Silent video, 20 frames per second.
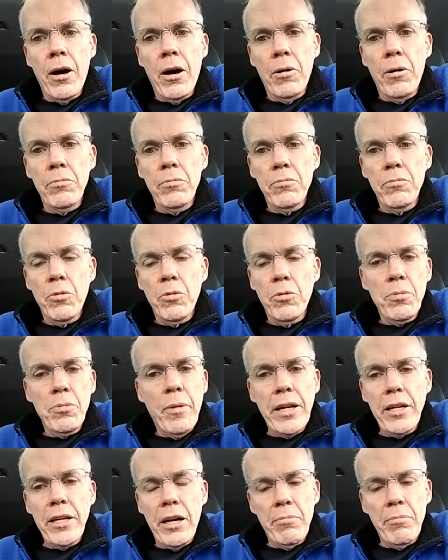which might
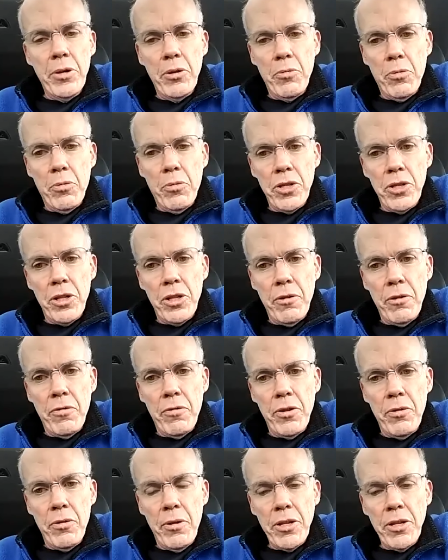not be the worst thing for
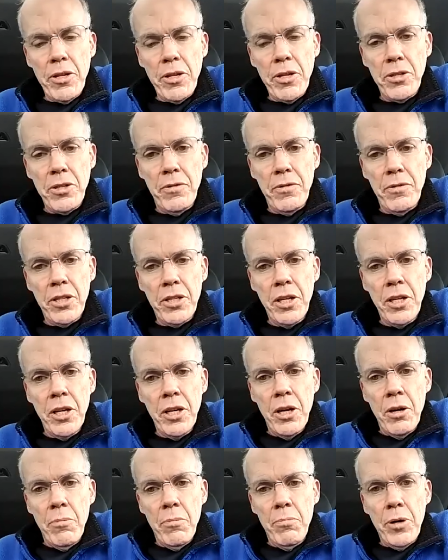the rest of us,
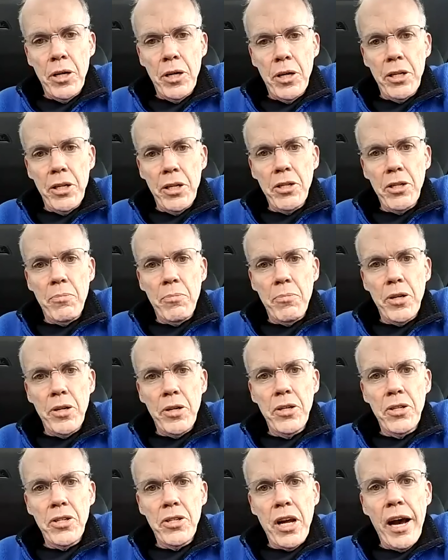but it's a pretty good
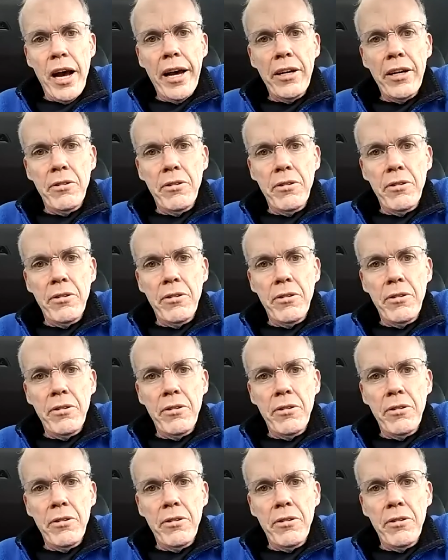sign of,